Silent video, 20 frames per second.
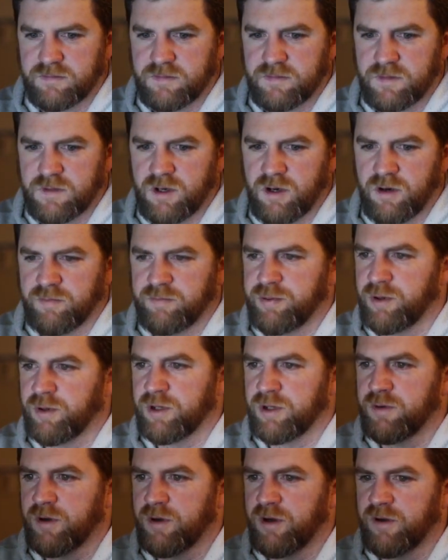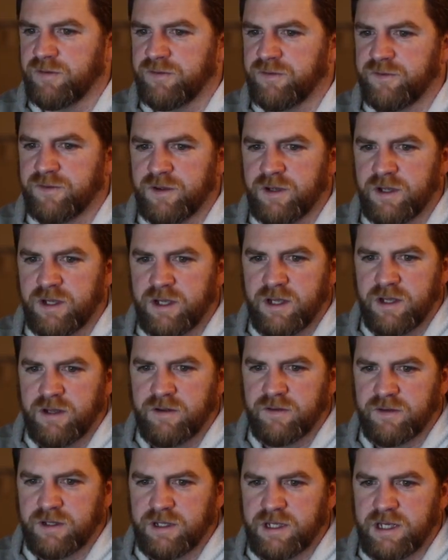I'll pull you off,
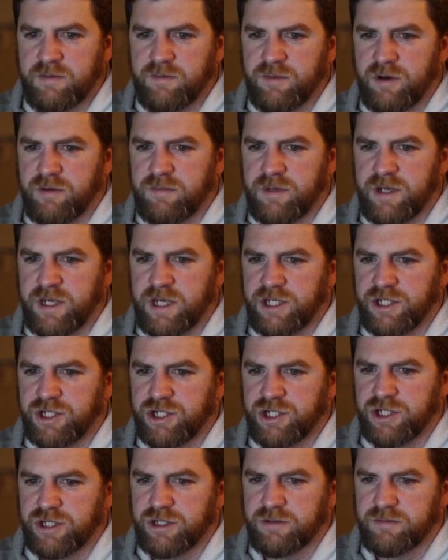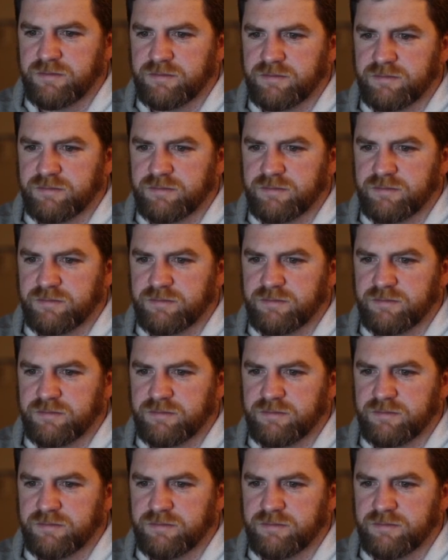get my mesh,